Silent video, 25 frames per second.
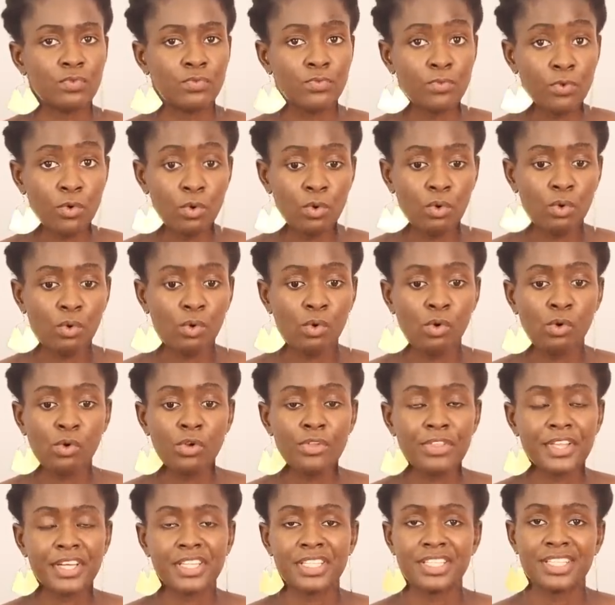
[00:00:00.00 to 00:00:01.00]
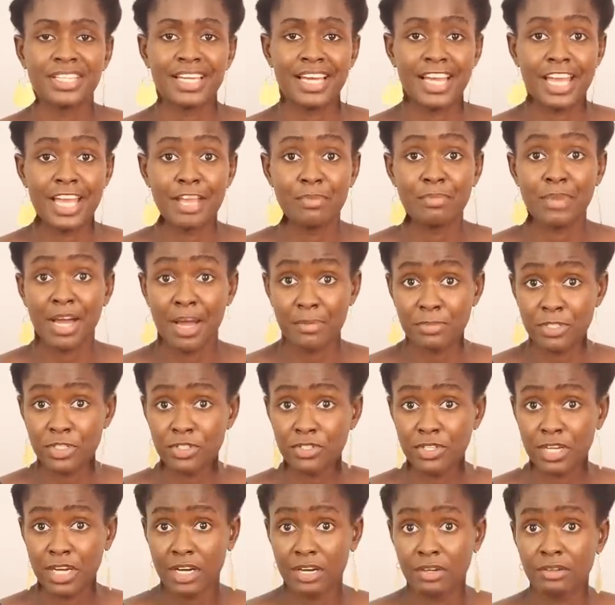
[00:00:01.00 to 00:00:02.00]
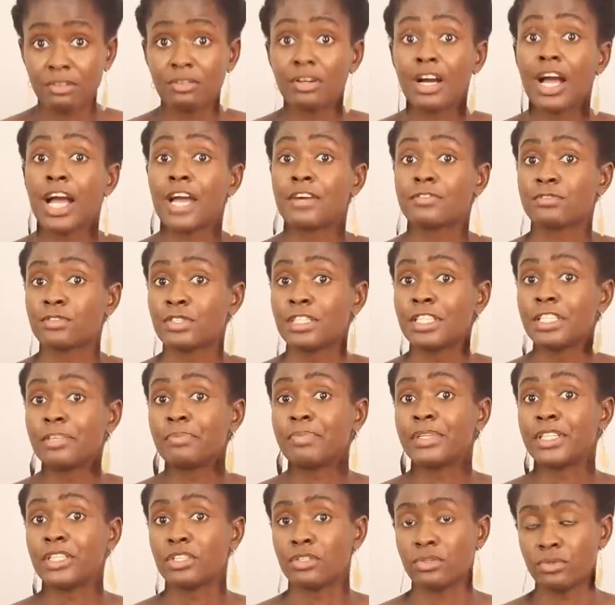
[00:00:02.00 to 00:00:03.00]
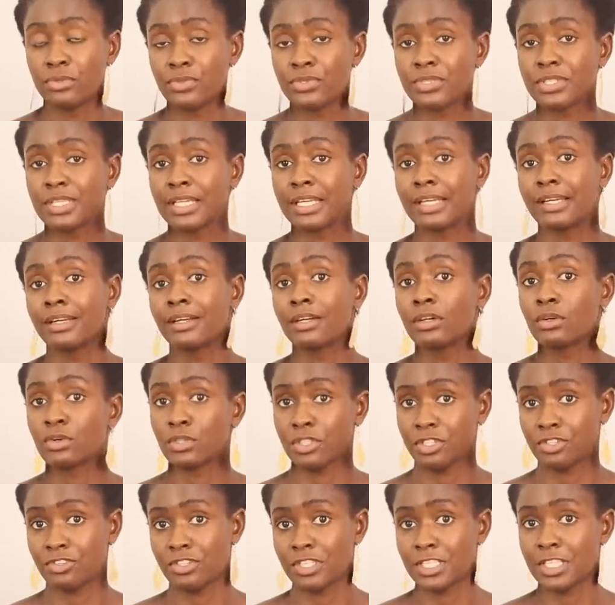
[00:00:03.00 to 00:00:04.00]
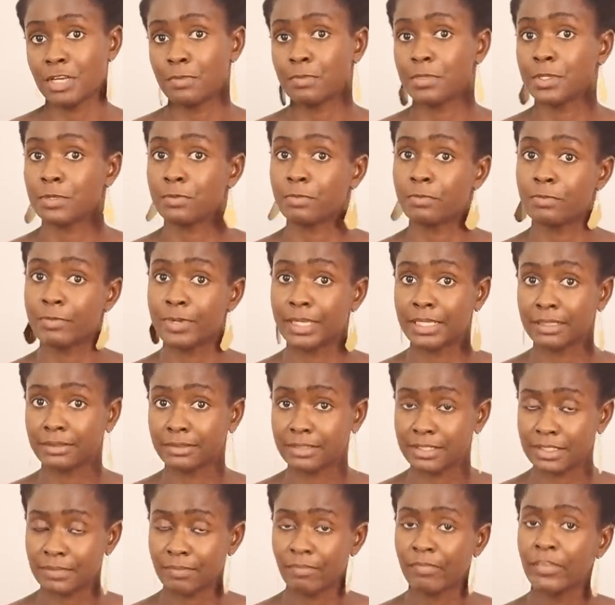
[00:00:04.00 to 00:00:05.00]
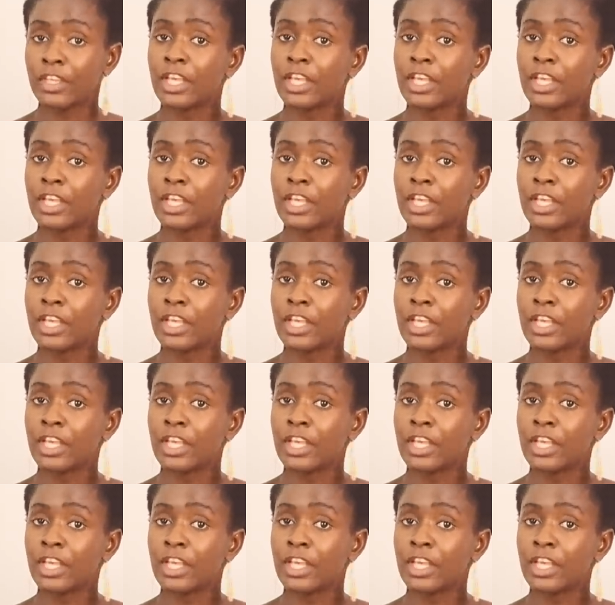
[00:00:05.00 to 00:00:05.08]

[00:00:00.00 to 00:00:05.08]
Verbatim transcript: for all that time up to now, I've only been using contraceptive pills